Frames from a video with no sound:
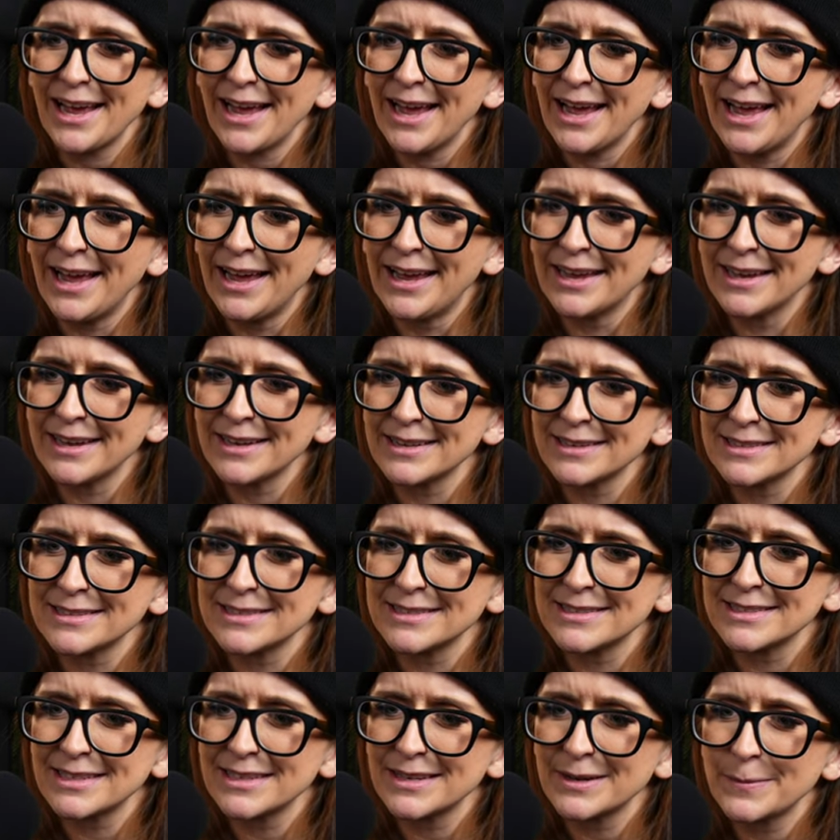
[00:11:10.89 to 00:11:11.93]

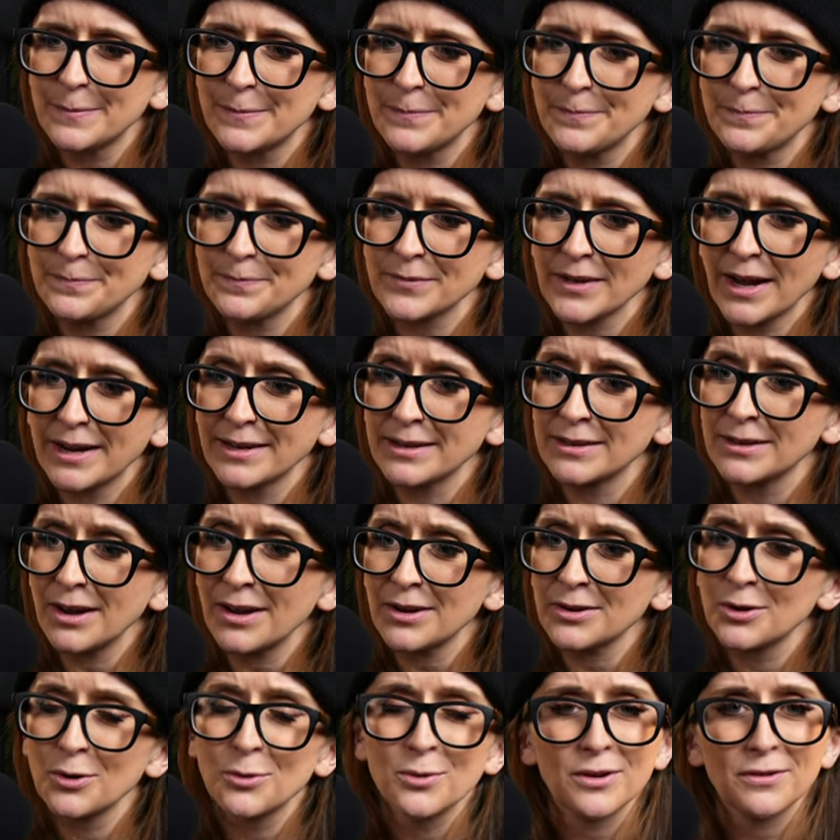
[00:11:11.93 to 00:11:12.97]
and I did not
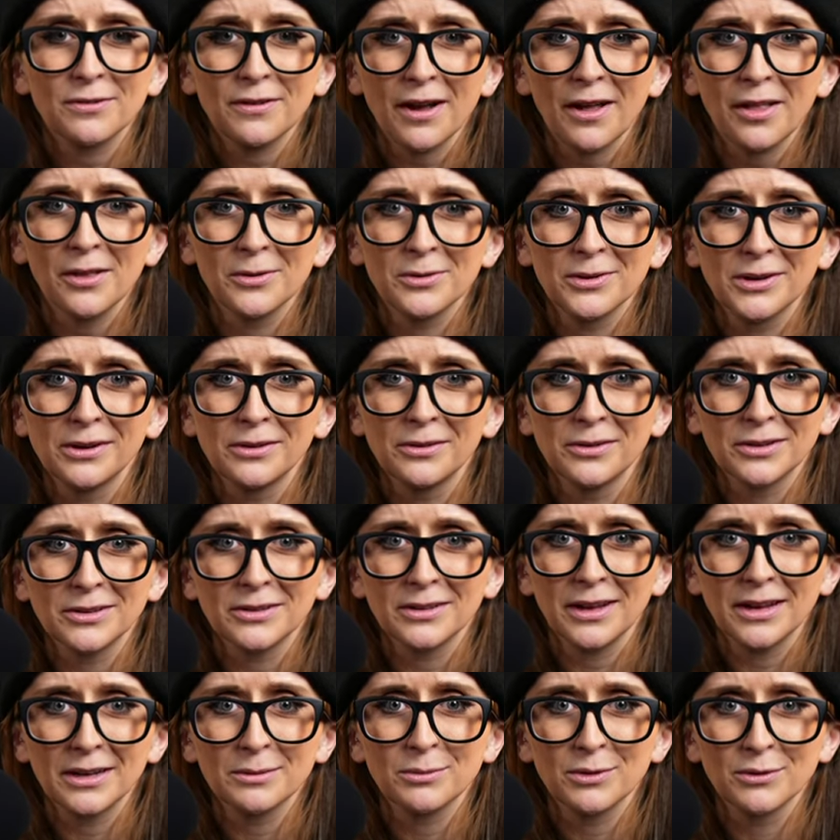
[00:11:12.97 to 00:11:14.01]
know what a fallow deer looked
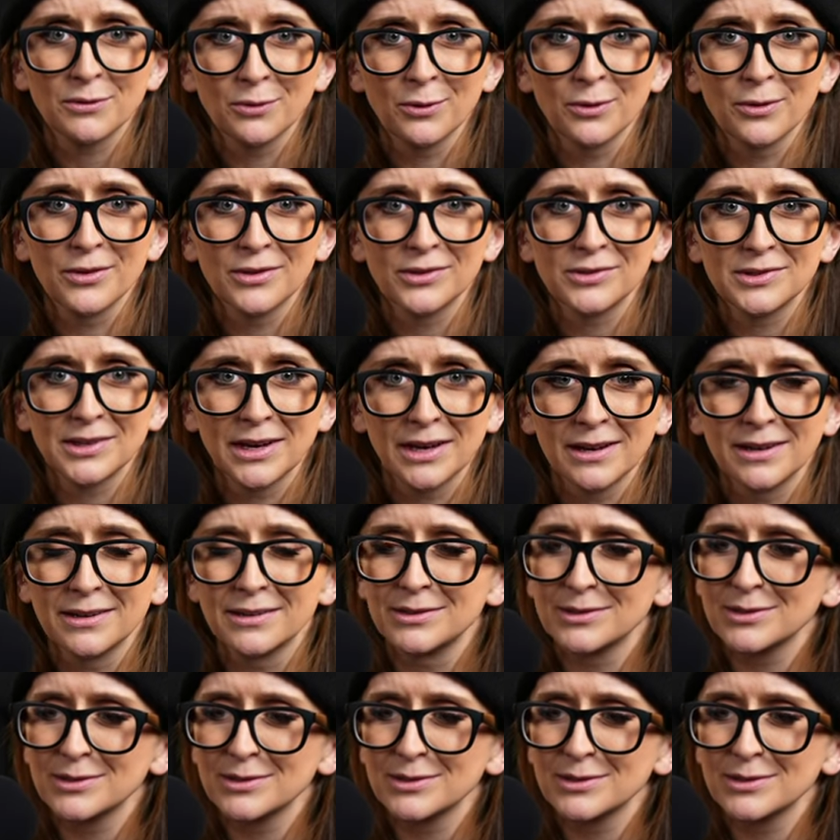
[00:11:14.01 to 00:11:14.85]
like before this day.